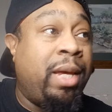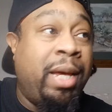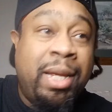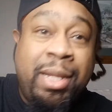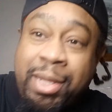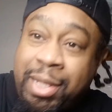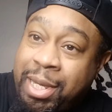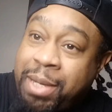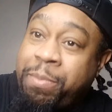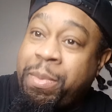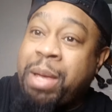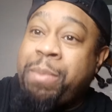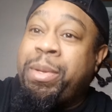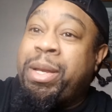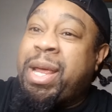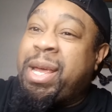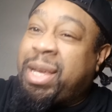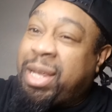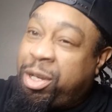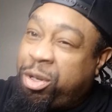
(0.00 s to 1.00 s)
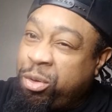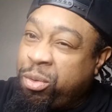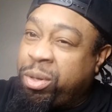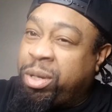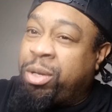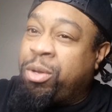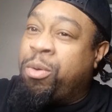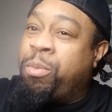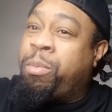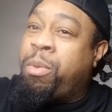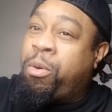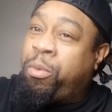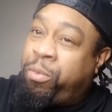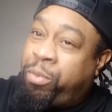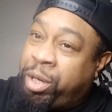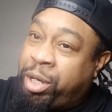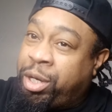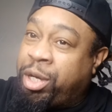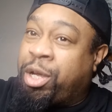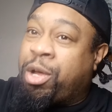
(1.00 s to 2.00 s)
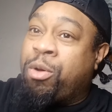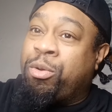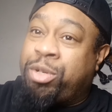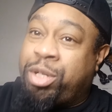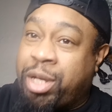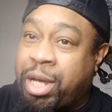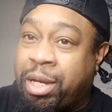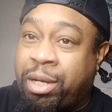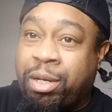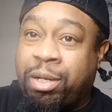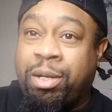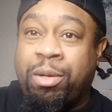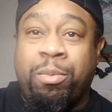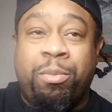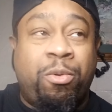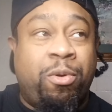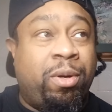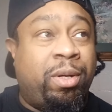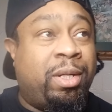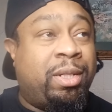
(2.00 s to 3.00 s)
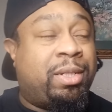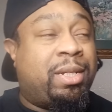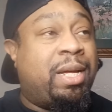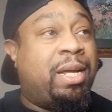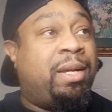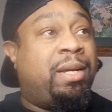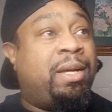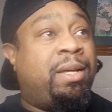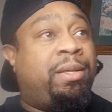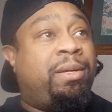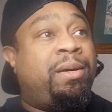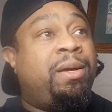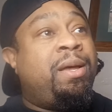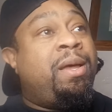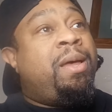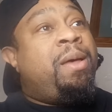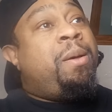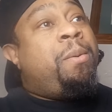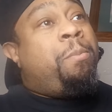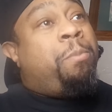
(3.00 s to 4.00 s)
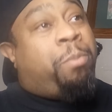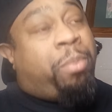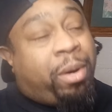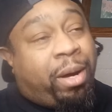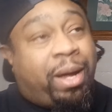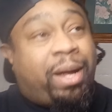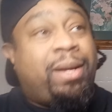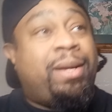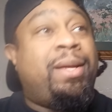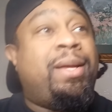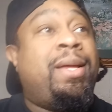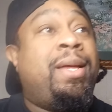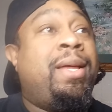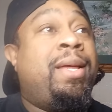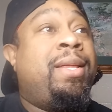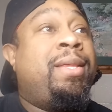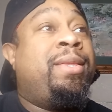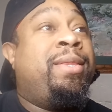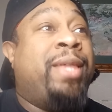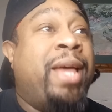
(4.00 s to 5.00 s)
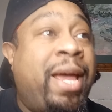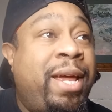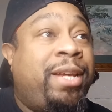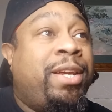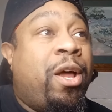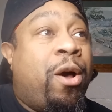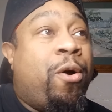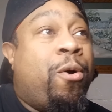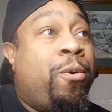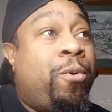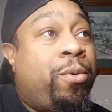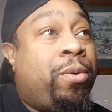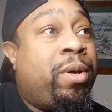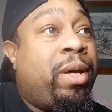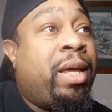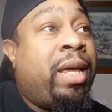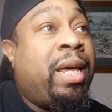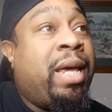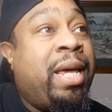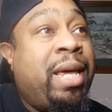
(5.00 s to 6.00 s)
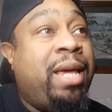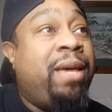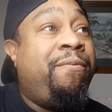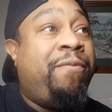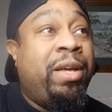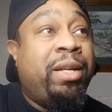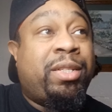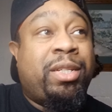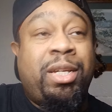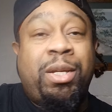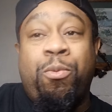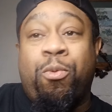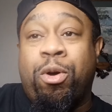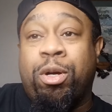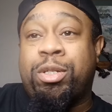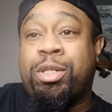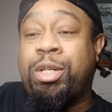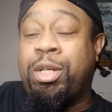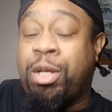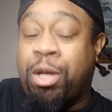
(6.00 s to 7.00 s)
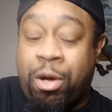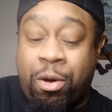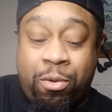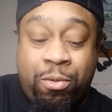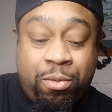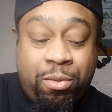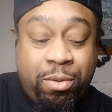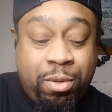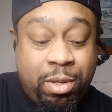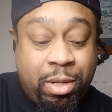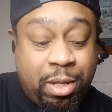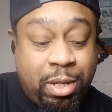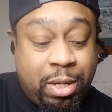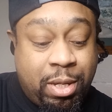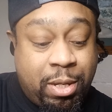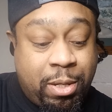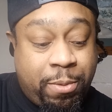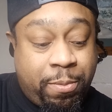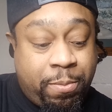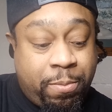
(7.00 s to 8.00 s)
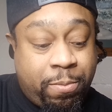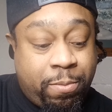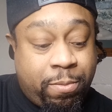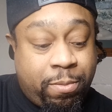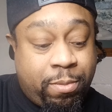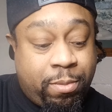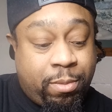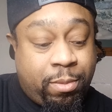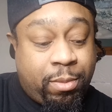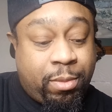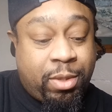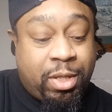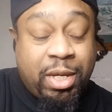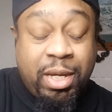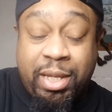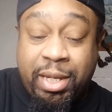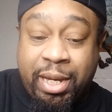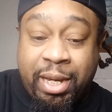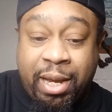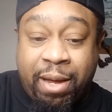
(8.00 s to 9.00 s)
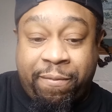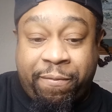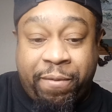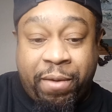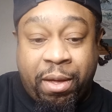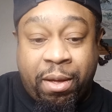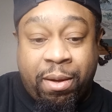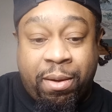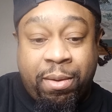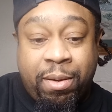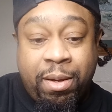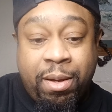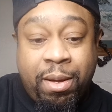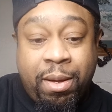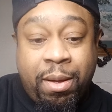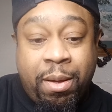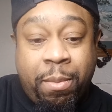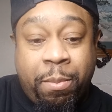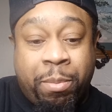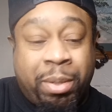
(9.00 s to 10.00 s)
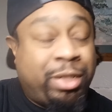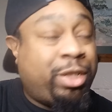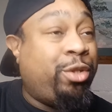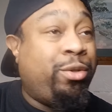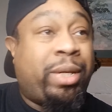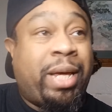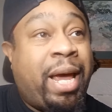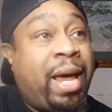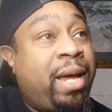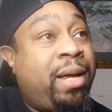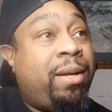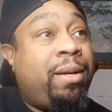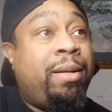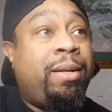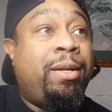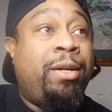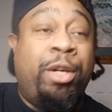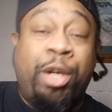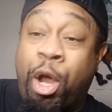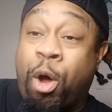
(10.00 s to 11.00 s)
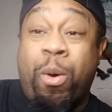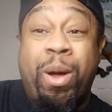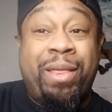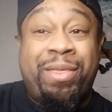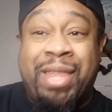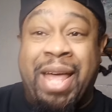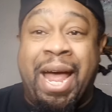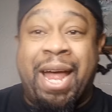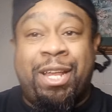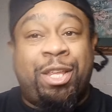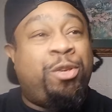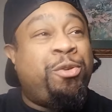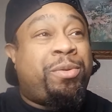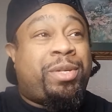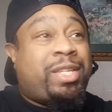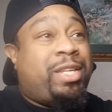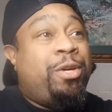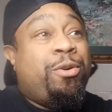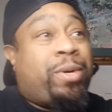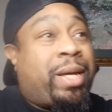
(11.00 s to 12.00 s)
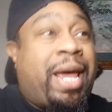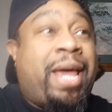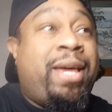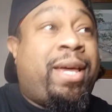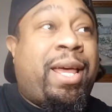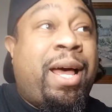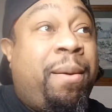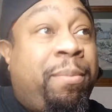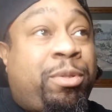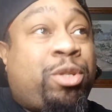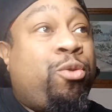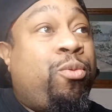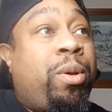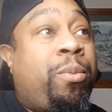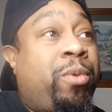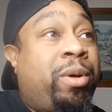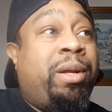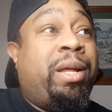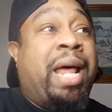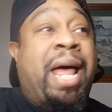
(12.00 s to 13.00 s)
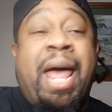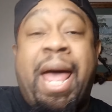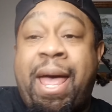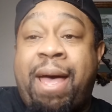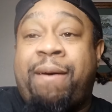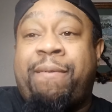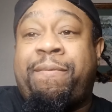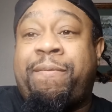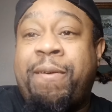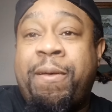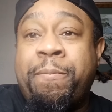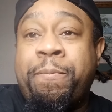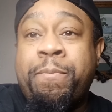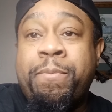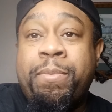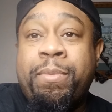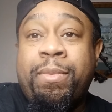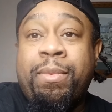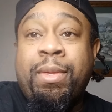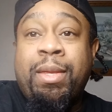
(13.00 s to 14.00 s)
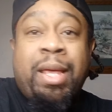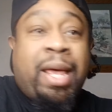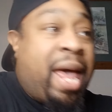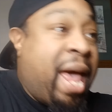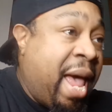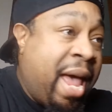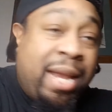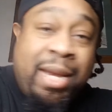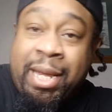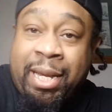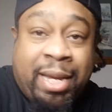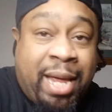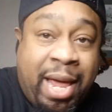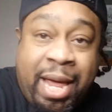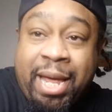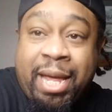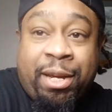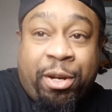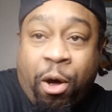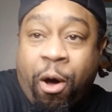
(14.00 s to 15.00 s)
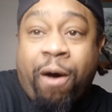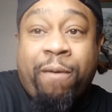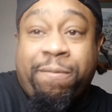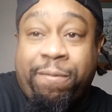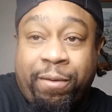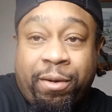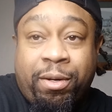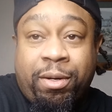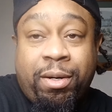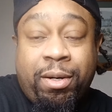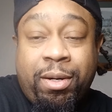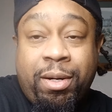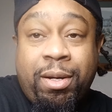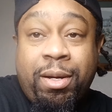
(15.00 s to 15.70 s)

And then maybe they could do a little more renegotiating, a little more this, that, and the other. But they know he eventually wants to go to the NFL, but you can't, knowing that, you still can't come to him with a half hat in hand offer.